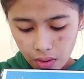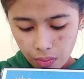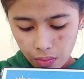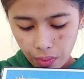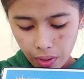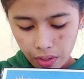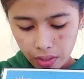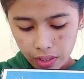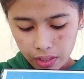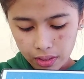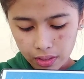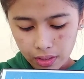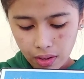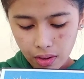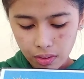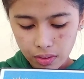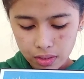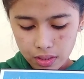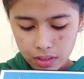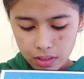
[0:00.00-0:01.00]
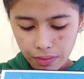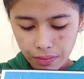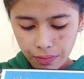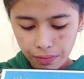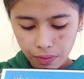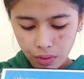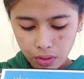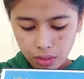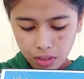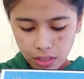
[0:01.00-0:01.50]
where it goes, the
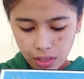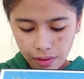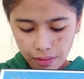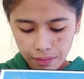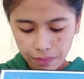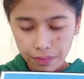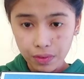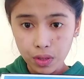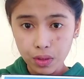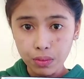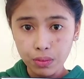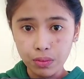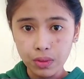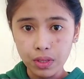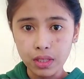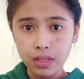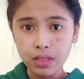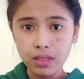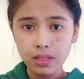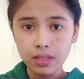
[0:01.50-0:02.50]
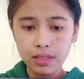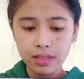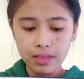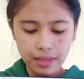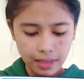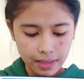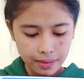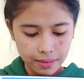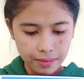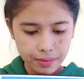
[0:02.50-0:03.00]
fossil fuels.
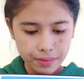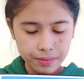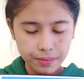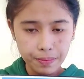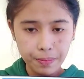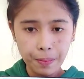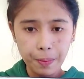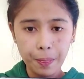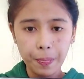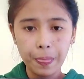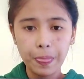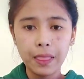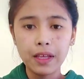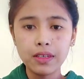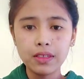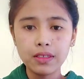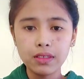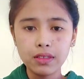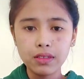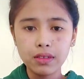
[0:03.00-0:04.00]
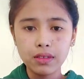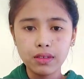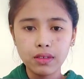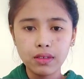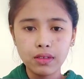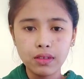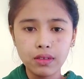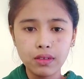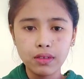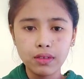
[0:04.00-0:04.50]

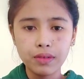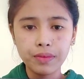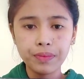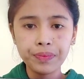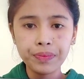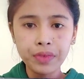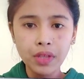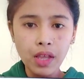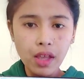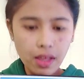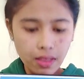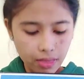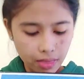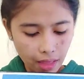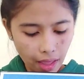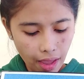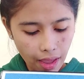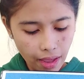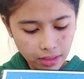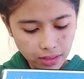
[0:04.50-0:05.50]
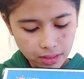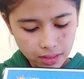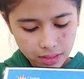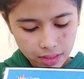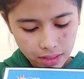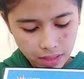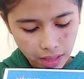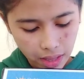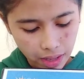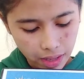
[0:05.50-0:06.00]
So
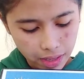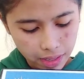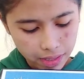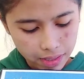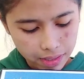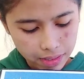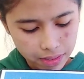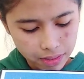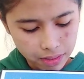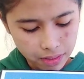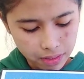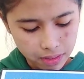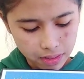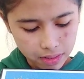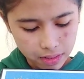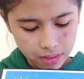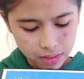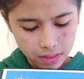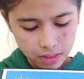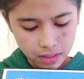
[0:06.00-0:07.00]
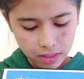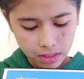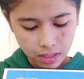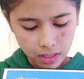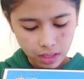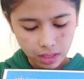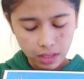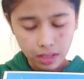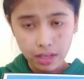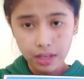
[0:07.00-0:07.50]
next, then
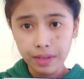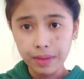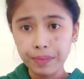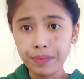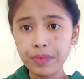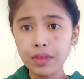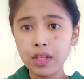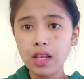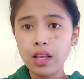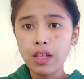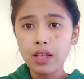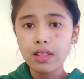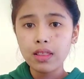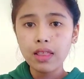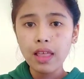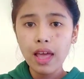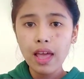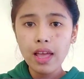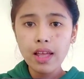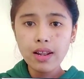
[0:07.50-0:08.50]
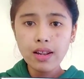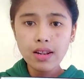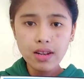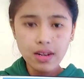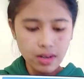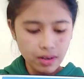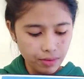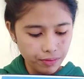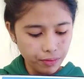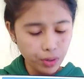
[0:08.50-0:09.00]

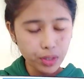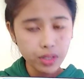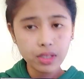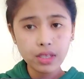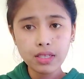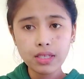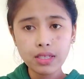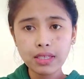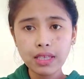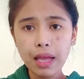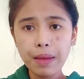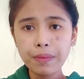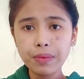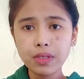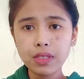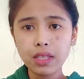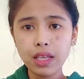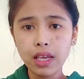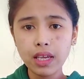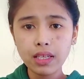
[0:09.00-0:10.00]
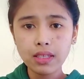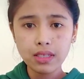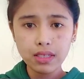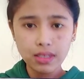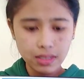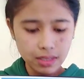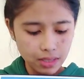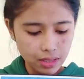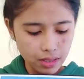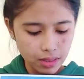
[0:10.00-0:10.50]
for the step
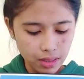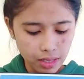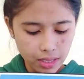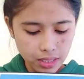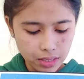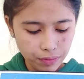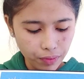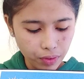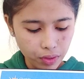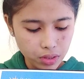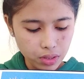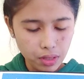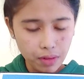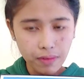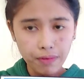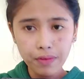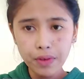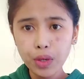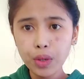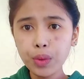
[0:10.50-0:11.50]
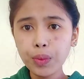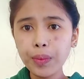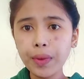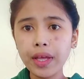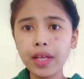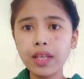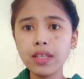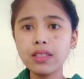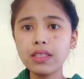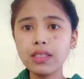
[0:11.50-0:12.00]
6, these fossil
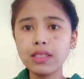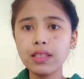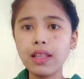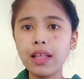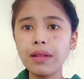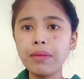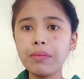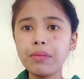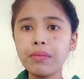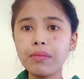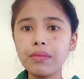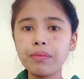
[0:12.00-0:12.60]
fuels then